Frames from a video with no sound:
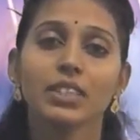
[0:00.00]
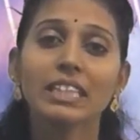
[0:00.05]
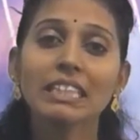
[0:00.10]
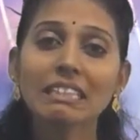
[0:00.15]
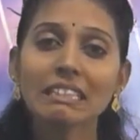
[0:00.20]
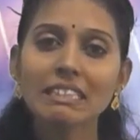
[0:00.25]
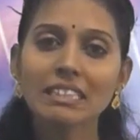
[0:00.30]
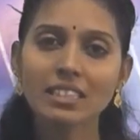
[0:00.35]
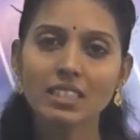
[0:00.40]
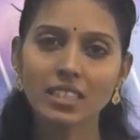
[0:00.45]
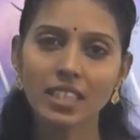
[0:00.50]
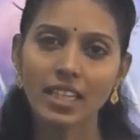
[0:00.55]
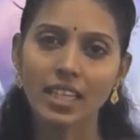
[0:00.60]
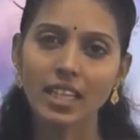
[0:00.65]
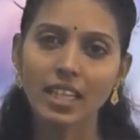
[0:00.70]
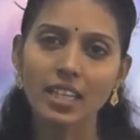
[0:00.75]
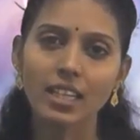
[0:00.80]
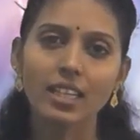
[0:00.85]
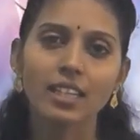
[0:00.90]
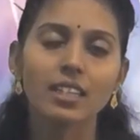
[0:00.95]
in
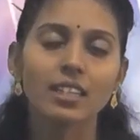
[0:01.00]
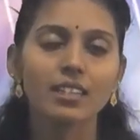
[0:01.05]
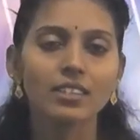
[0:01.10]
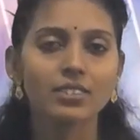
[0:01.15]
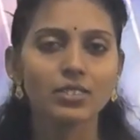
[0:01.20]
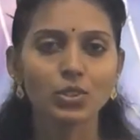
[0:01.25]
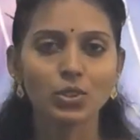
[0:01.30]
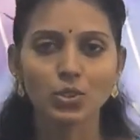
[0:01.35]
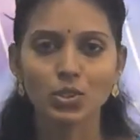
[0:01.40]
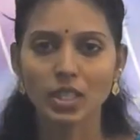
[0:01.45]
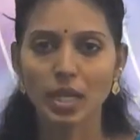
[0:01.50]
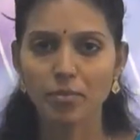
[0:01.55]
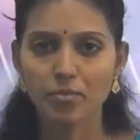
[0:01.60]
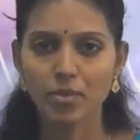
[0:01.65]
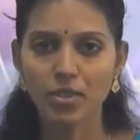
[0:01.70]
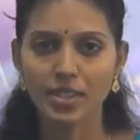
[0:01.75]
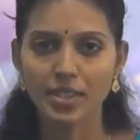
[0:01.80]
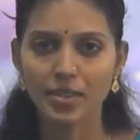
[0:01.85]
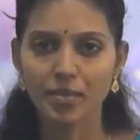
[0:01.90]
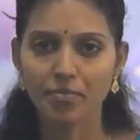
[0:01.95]
detail in this
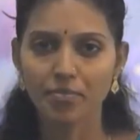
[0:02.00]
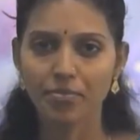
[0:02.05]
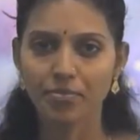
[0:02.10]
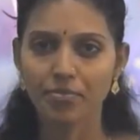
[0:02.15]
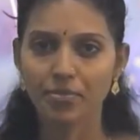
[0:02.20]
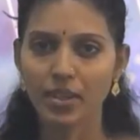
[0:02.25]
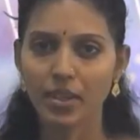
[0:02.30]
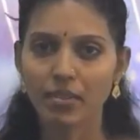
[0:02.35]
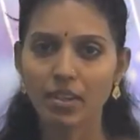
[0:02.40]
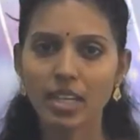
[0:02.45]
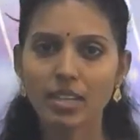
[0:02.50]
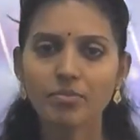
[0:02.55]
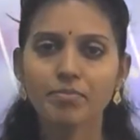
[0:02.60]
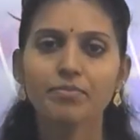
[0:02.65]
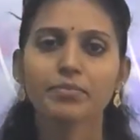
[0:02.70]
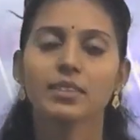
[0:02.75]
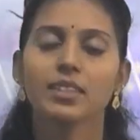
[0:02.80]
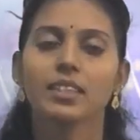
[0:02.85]
chapter. Okay.